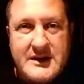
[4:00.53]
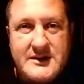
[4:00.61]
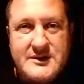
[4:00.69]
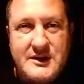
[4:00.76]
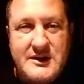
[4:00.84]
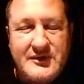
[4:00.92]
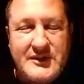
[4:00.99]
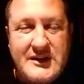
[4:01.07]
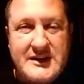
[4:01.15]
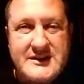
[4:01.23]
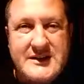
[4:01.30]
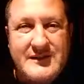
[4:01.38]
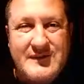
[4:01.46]
So if
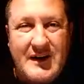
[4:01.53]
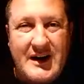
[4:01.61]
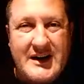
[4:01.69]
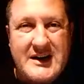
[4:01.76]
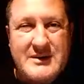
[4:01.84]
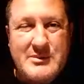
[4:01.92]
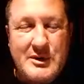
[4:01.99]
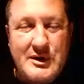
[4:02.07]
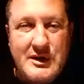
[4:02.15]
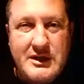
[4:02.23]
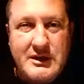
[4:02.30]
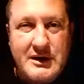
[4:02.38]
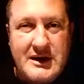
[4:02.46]
there's a viable
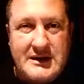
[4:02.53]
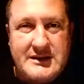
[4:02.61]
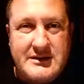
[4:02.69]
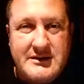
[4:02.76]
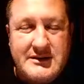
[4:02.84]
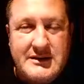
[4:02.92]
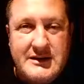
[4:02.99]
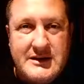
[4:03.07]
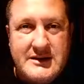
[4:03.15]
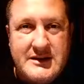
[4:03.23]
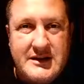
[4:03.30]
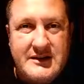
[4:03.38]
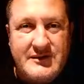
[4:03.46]
threat,
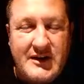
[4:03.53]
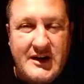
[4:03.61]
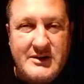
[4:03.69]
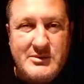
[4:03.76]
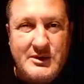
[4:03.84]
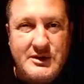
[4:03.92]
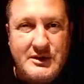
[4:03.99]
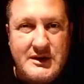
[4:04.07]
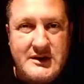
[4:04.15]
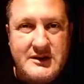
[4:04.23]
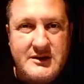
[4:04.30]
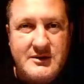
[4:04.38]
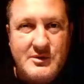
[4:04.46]
that viable
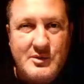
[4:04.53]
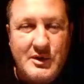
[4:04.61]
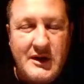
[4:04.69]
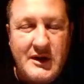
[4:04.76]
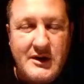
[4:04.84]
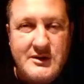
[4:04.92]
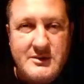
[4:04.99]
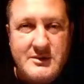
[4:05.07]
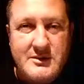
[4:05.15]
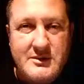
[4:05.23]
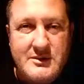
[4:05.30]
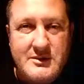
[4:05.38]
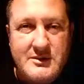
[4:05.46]
threat will only be
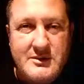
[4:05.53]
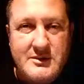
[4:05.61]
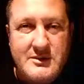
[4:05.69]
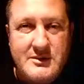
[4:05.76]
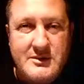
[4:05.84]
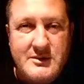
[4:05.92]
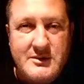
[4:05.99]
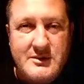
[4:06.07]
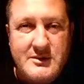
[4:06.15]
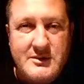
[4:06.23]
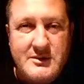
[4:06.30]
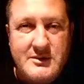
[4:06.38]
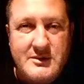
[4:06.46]
stopped by
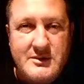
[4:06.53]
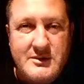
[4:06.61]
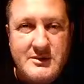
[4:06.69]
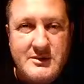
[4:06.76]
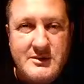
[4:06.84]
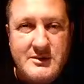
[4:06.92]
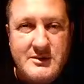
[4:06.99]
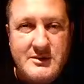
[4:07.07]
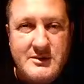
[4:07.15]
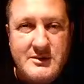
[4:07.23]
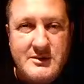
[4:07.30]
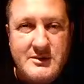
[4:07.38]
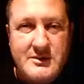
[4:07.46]
intelligence services
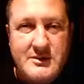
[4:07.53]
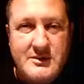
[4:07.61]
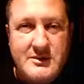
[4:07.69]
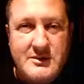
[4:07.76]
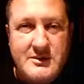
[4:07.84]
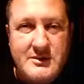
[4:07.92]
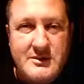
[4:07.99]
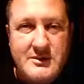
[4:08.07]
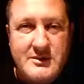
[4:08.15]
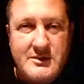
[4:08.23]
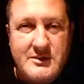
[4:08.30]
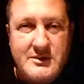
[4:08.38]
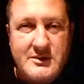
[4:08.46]
through
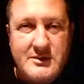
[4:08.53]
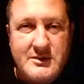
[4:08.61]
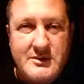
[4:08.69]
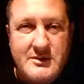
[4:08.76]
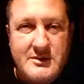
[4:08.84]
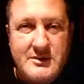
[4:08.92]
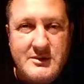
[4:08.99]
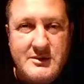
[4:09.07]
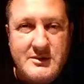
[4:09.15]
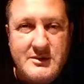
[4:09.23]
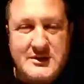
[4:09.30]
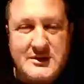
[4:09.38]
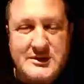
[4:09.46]
infiltration. It
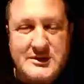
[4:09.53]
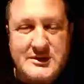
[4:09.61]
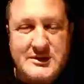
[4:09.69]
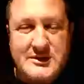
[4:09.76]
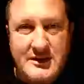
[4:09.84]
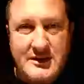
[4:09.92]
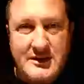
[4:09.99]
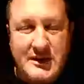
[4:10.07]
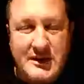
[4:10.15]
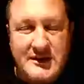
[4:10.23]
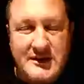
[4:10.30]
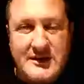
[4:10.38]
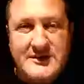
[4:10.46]
won't be stopped any
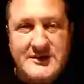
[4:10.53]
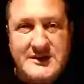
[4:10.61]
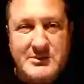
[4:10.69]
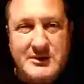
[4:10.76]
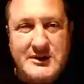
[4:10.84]
other way.